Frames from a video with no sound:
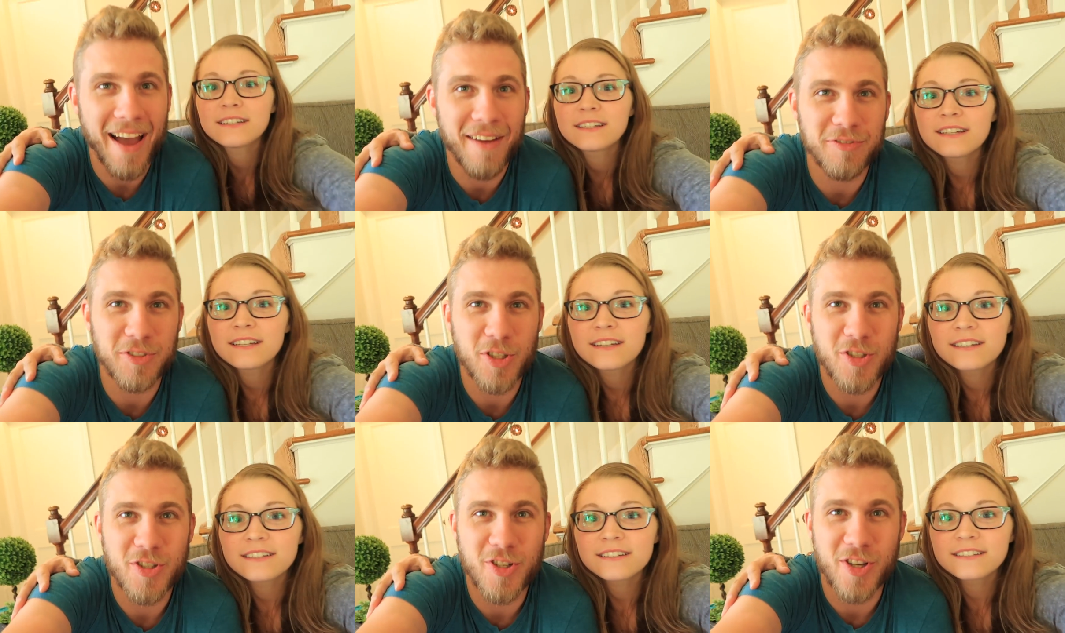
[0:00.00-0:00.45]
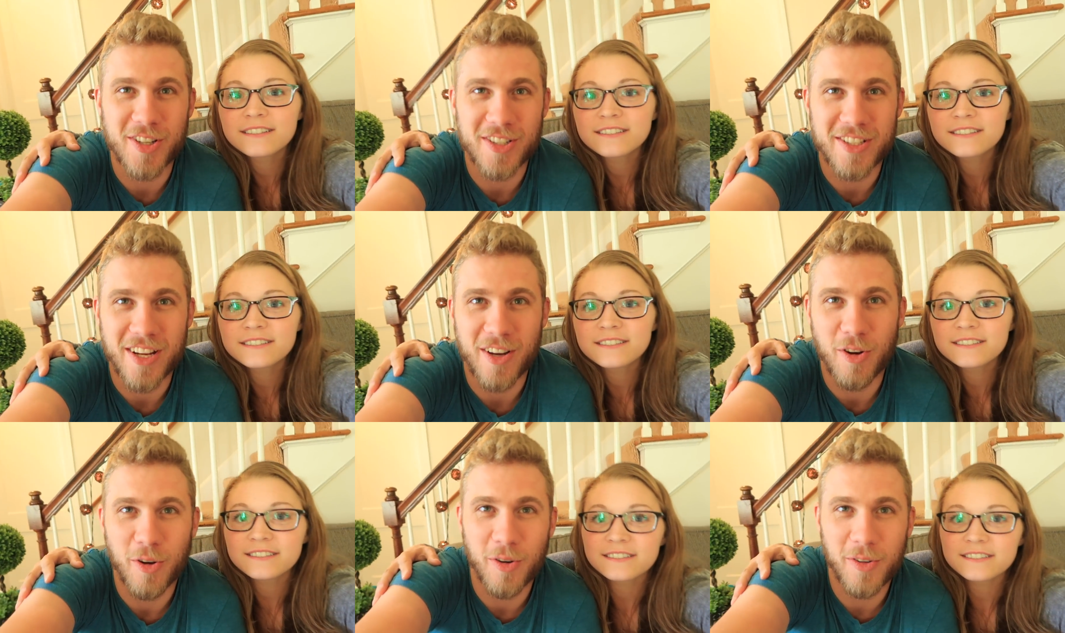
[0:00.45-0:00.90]
Speaker 1: after church,
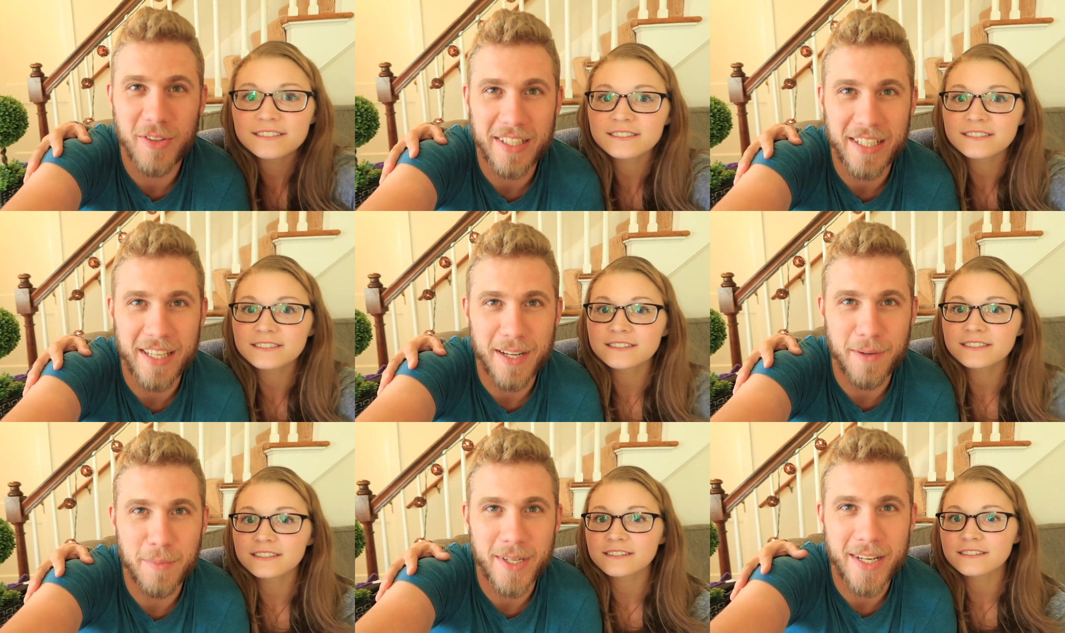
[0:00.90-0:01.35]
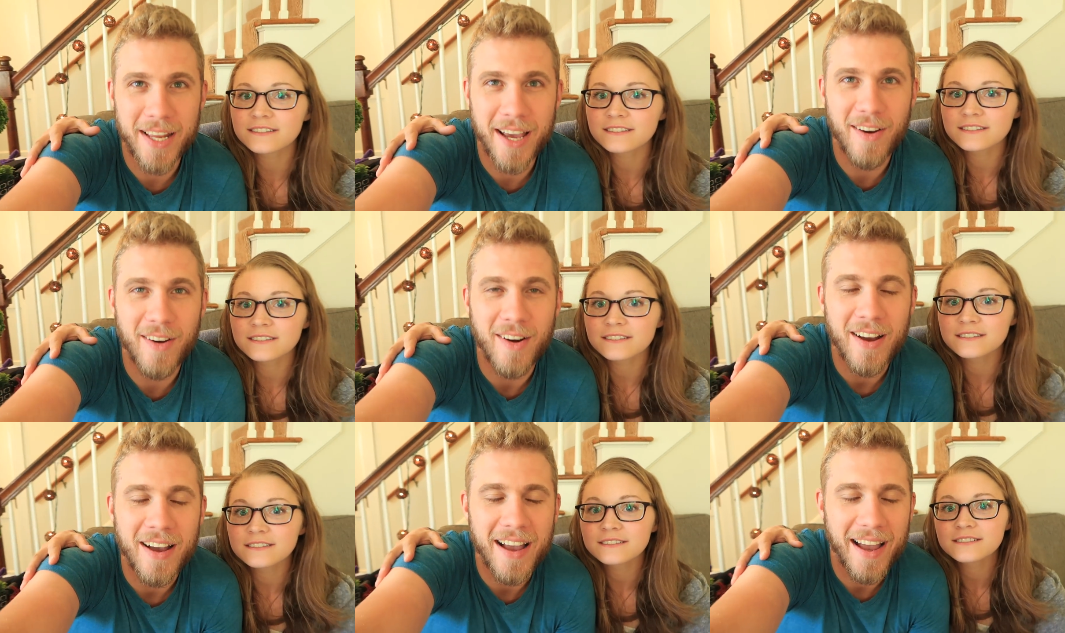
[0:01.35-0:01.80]
I'll hold the camera
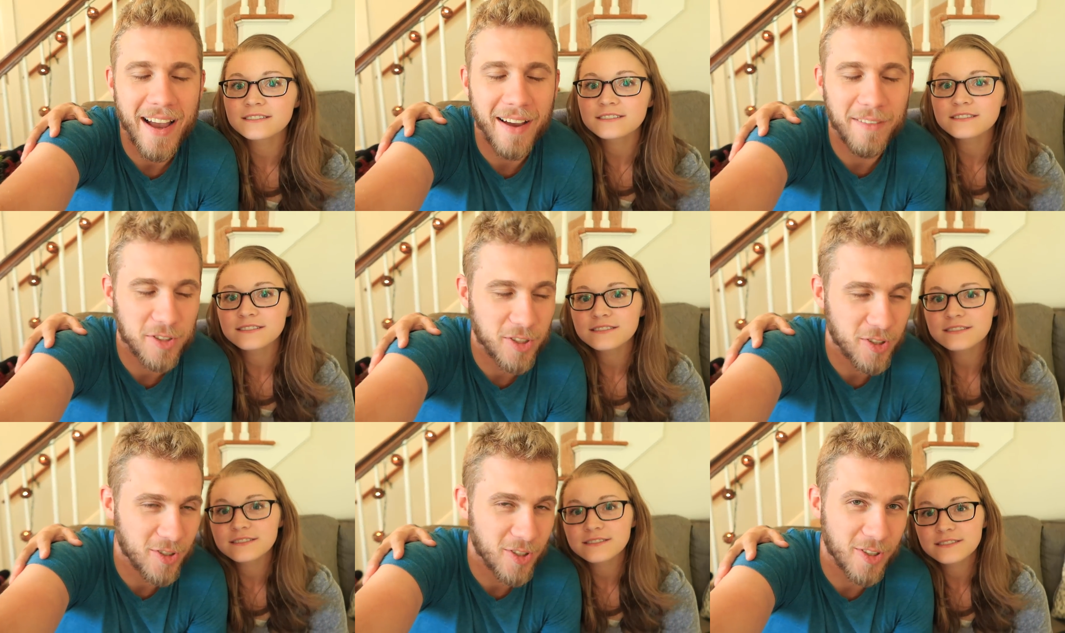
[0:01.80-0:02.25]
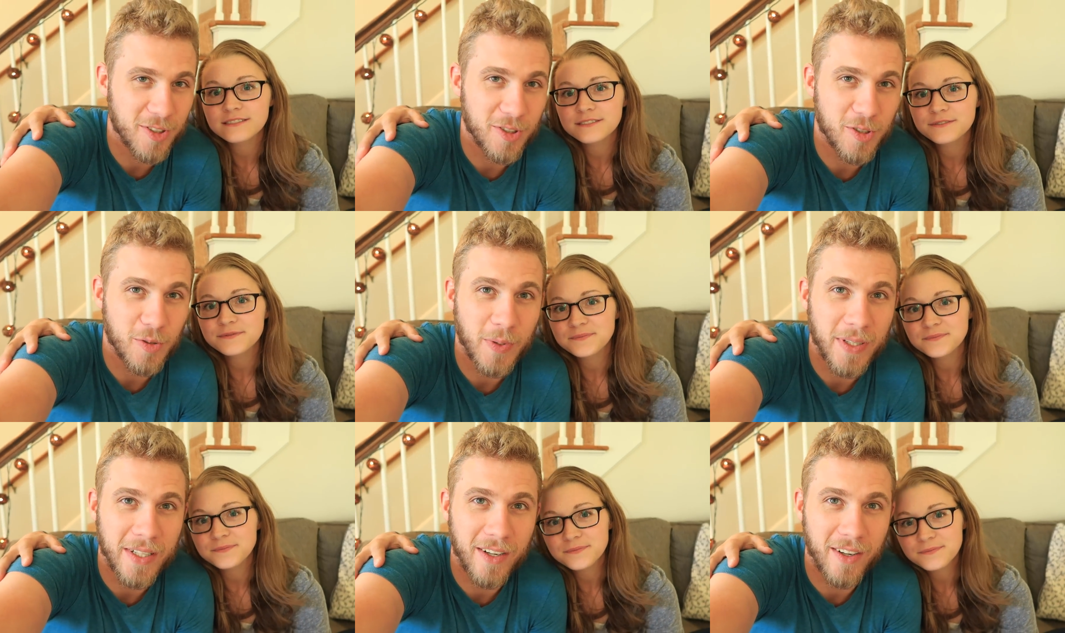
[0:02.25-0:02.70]
now. After church,
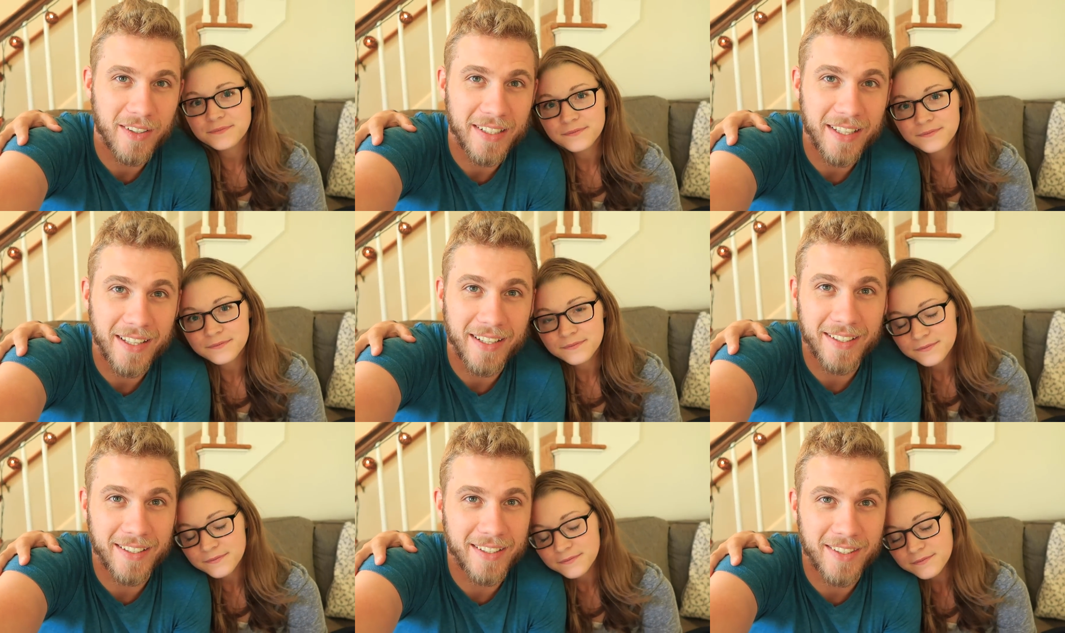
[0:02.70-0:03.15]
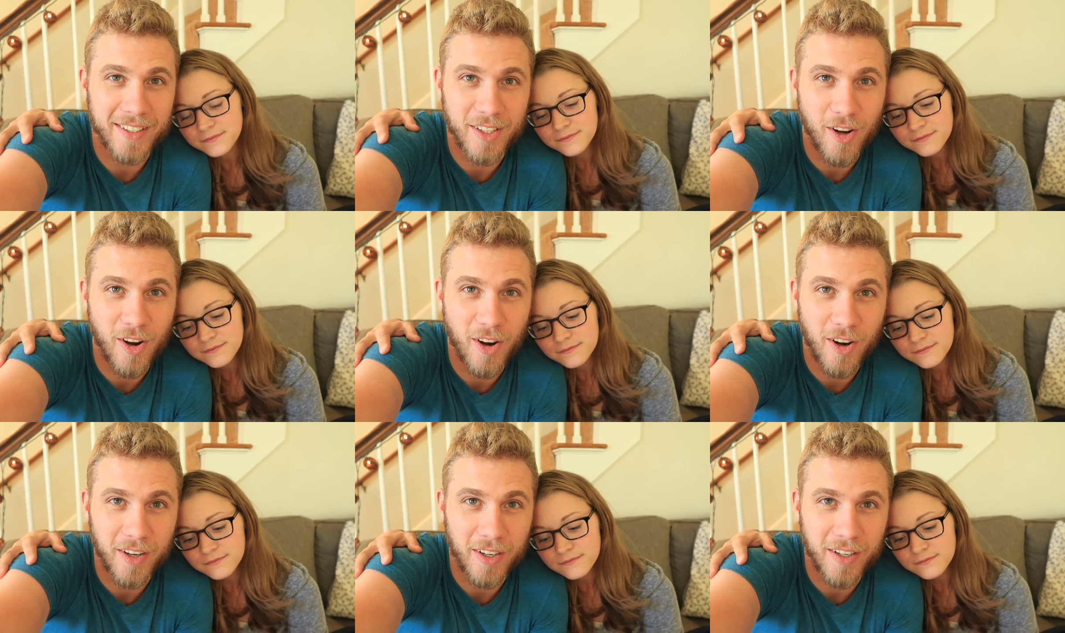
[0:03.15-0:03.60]
we are getting in the
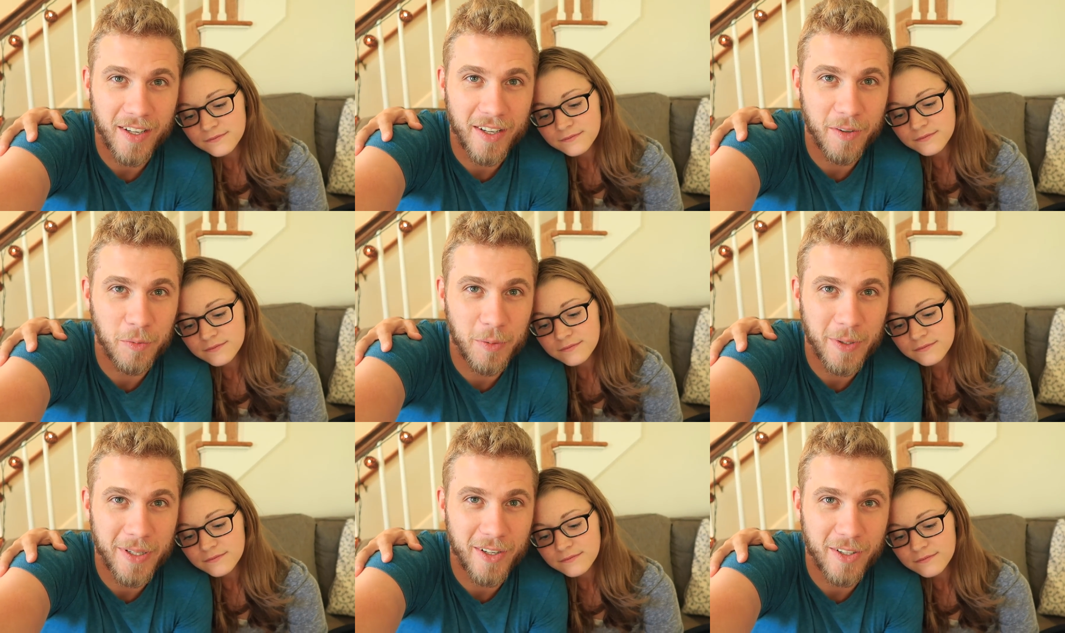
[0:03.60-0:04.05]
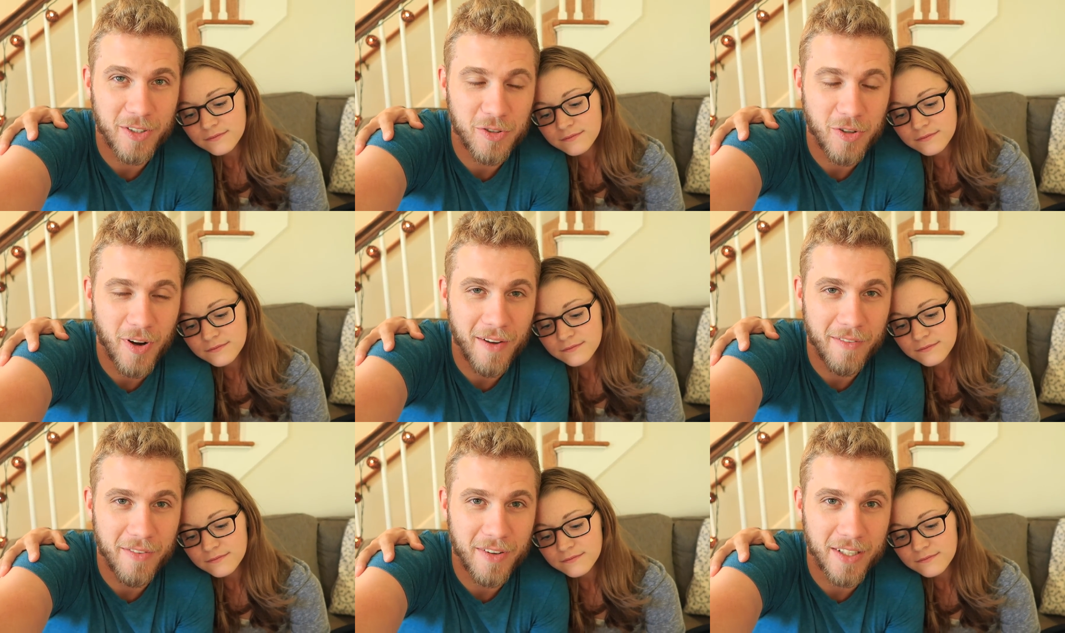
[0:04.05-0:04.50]
car and we are
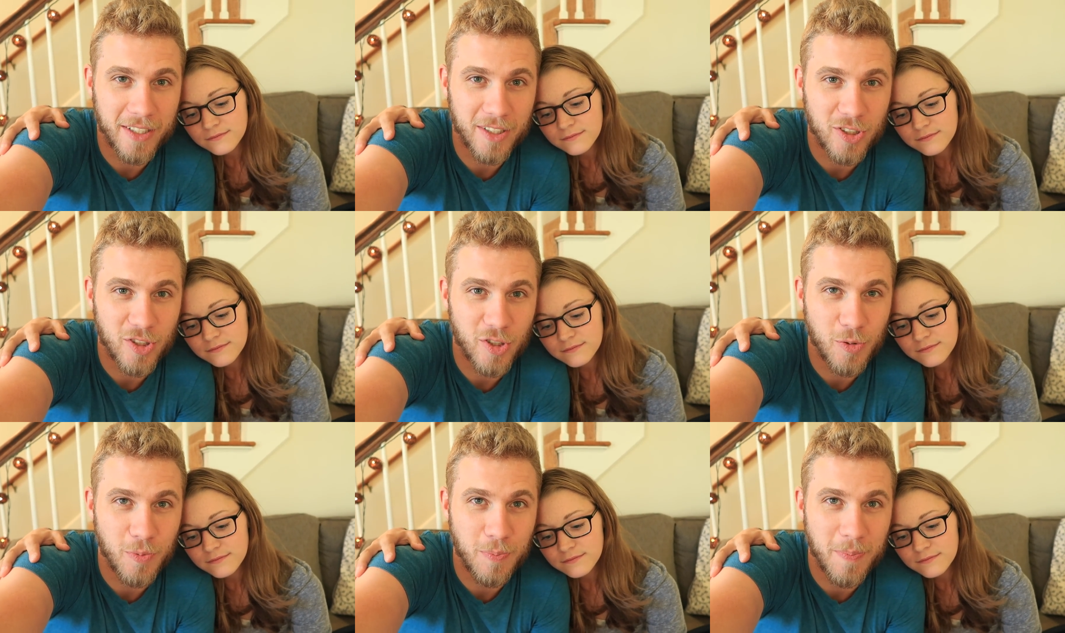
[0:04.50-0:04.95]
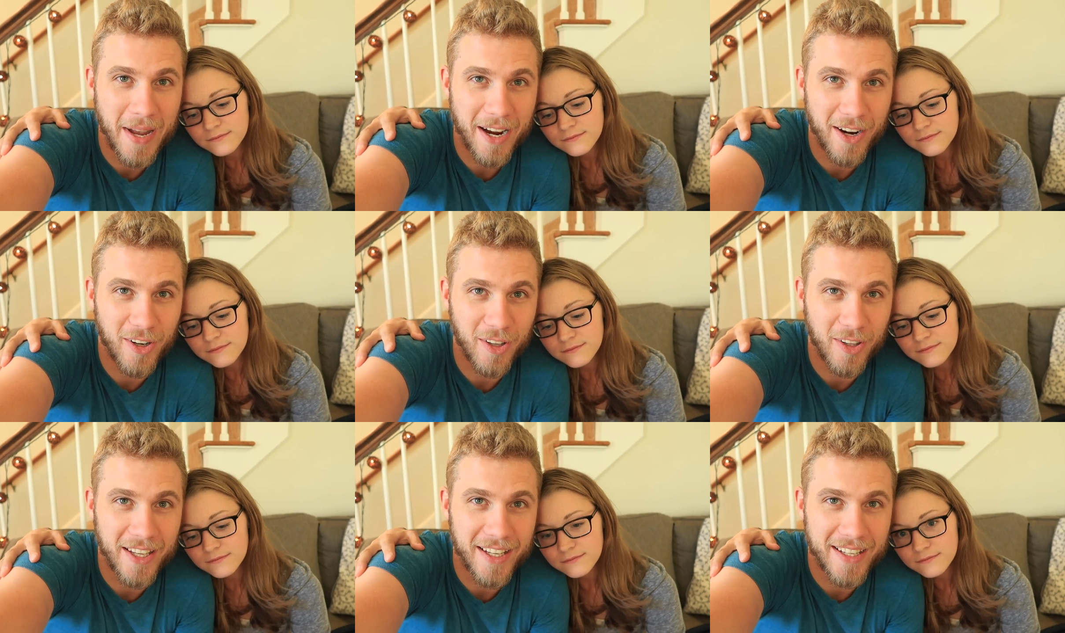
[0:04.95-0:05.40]
driving to
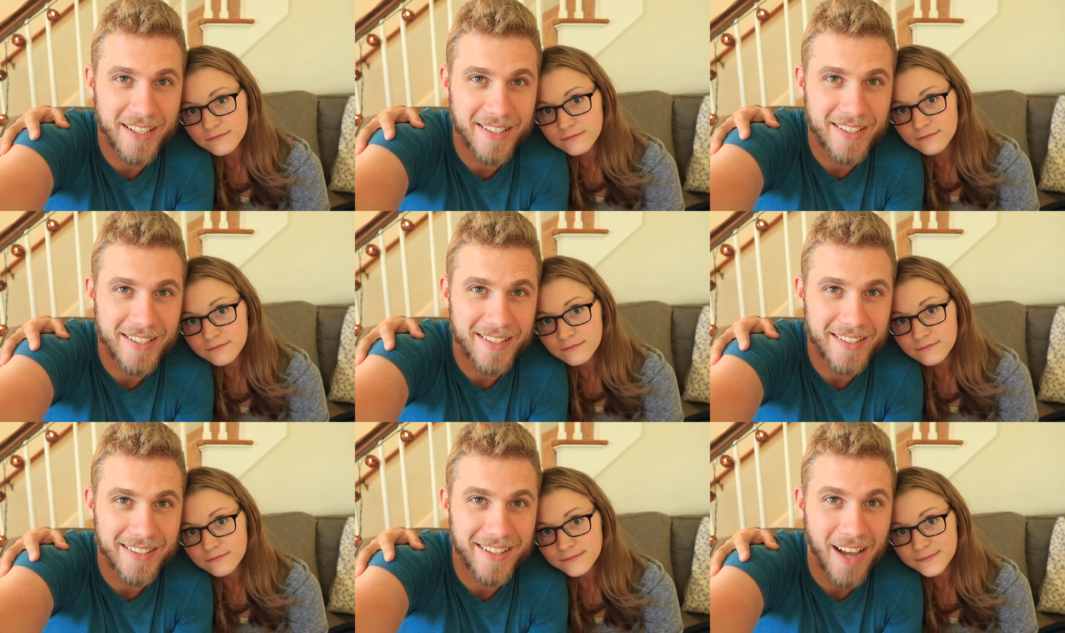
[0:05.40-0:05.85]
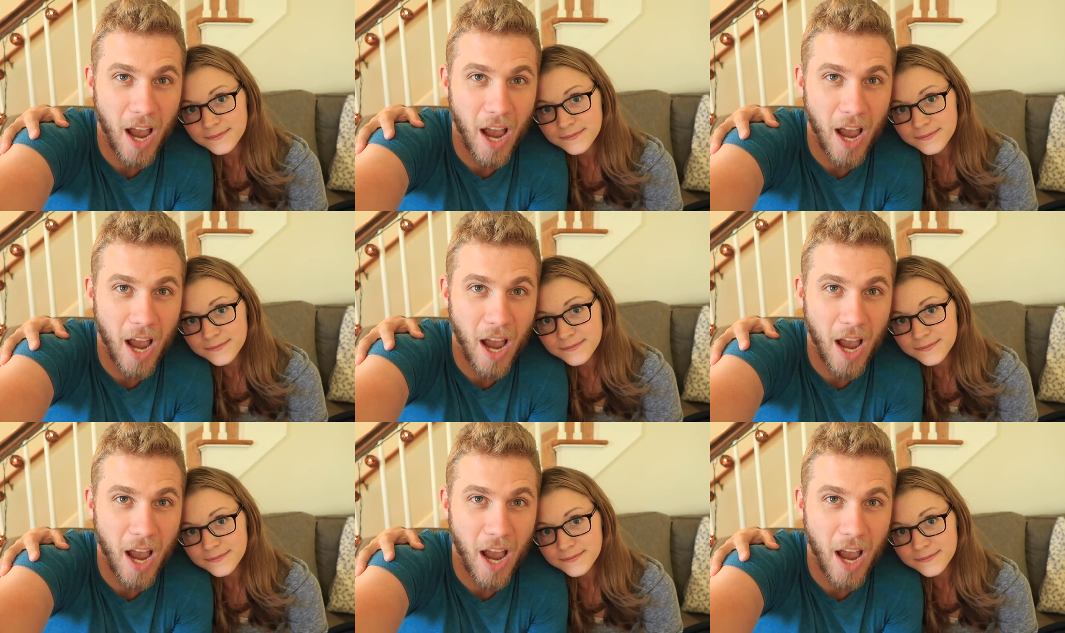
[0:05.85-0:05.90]
Maryland.